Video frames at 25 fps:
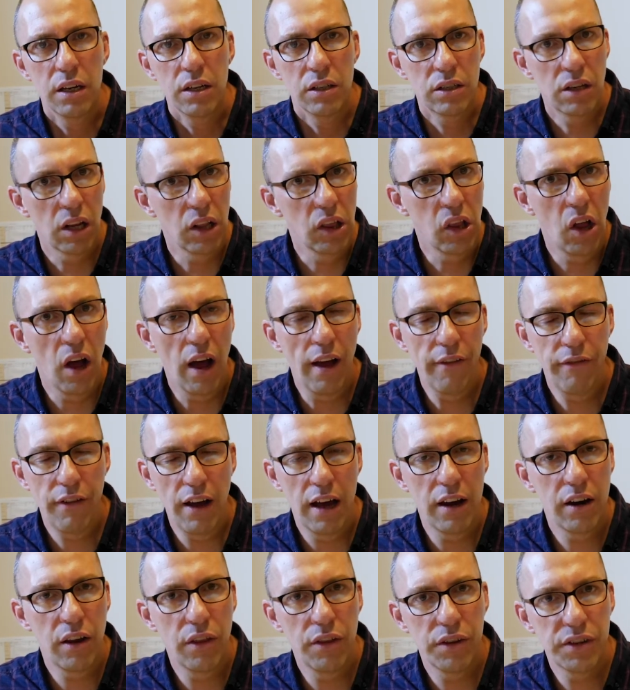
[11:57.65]
to life
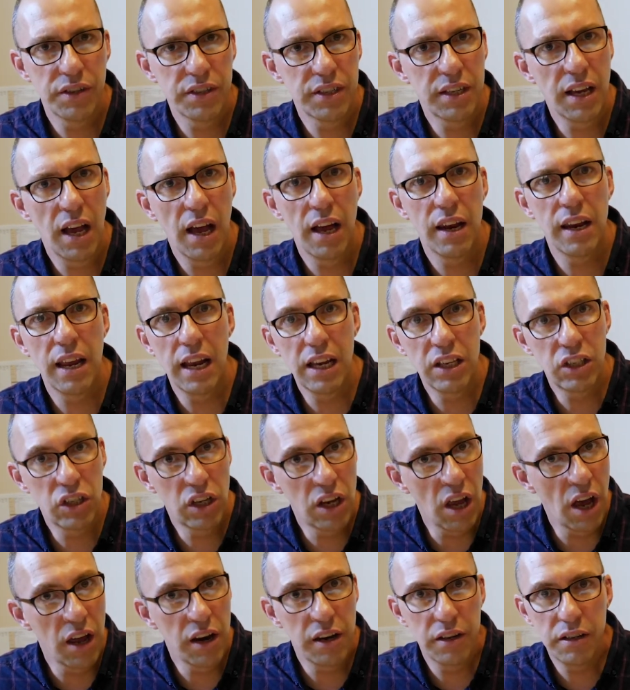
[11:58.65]
under the sun, it's
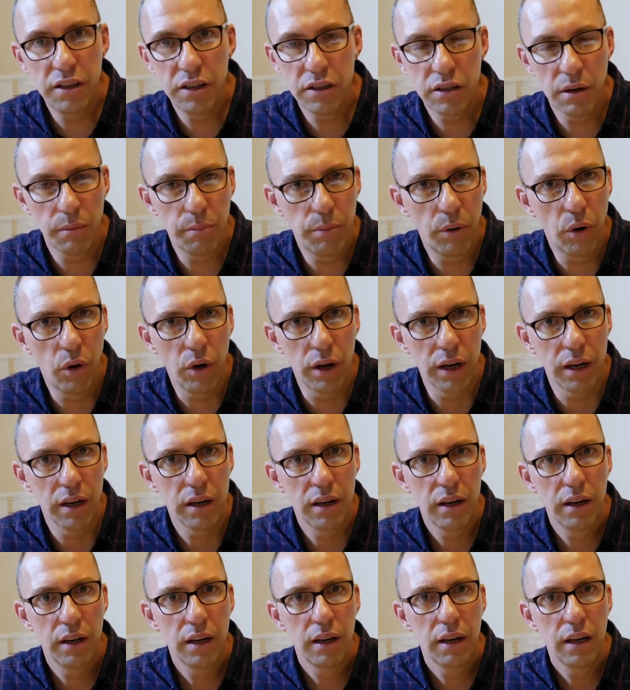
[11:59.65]
going to disappoint,
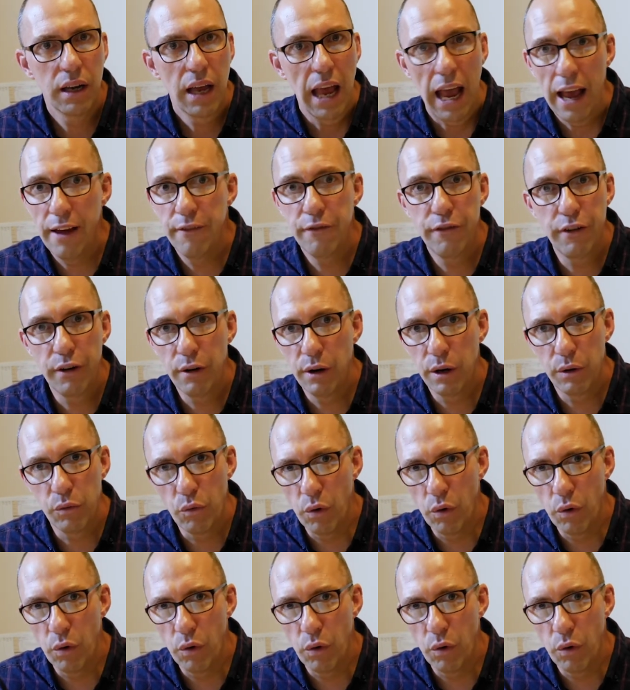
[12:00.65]
and very